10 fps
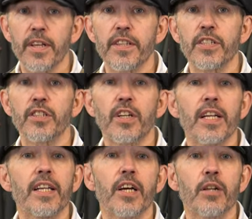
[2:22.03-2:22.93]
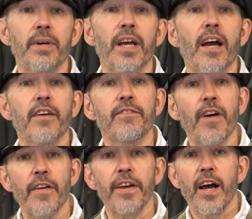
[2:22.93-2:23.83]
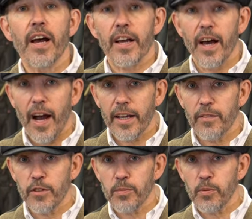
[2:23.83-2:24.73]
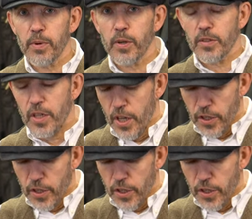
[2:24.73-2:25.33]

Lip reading: This is clearly going to be a very comfortable boot.